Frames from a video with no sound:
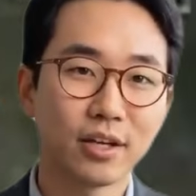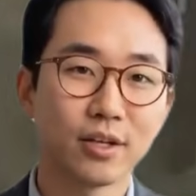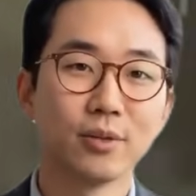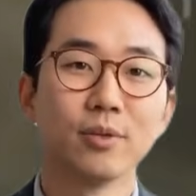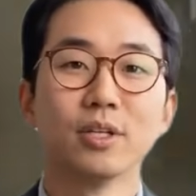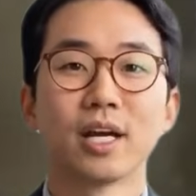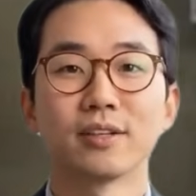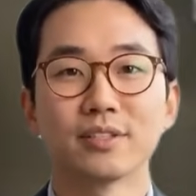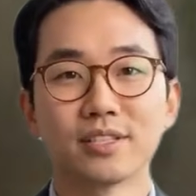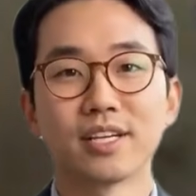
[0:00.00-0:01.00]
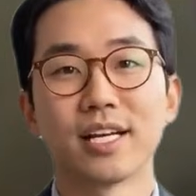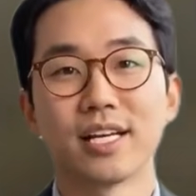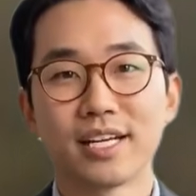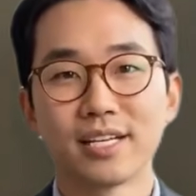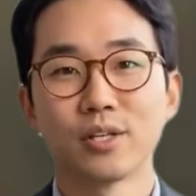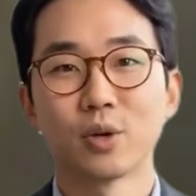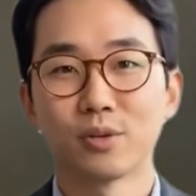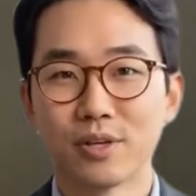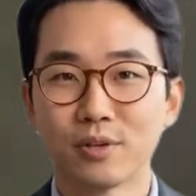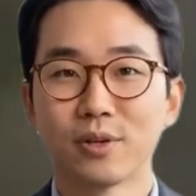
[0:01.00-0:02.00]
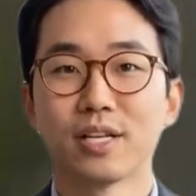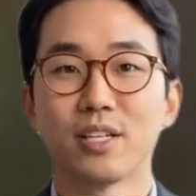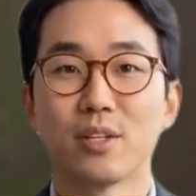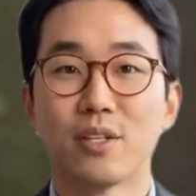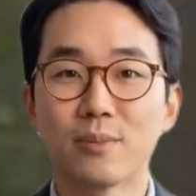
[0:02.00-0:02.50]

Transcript: The target must be destroyed, and our tactical drone